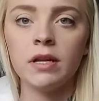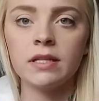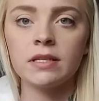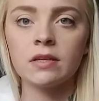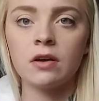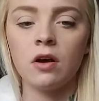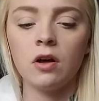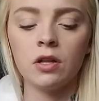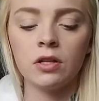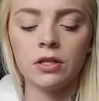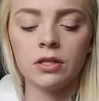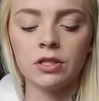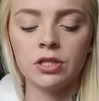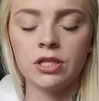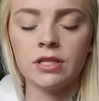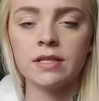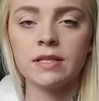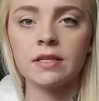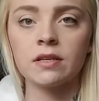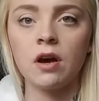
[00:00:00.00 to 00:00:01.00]
is called
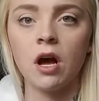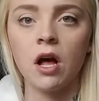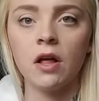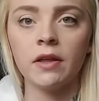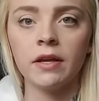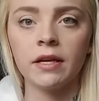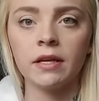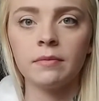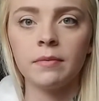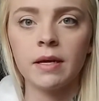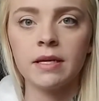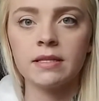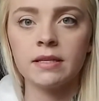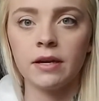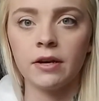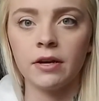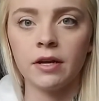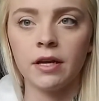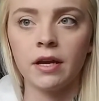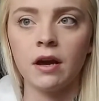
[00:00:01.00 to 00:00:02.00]
Jesus Calling by
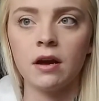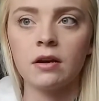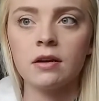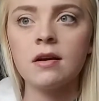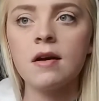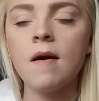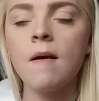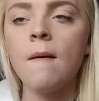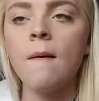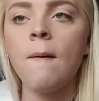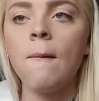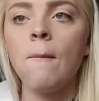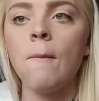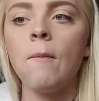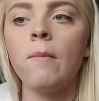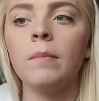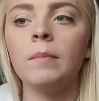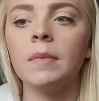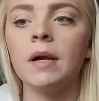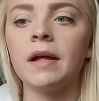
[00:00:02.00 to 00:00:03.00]
Sarah Young.
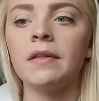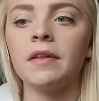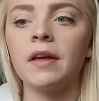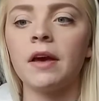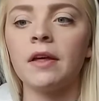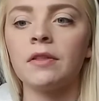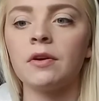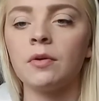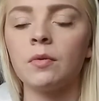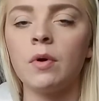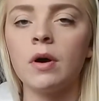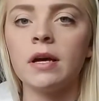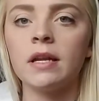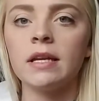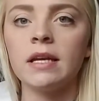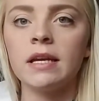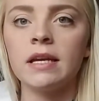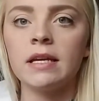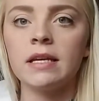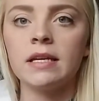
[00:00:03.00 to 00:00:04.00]
And the other one
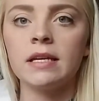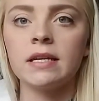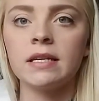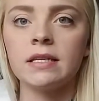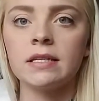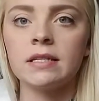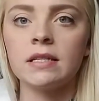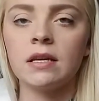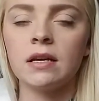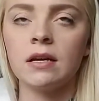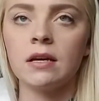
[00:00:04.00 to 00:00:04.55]
is,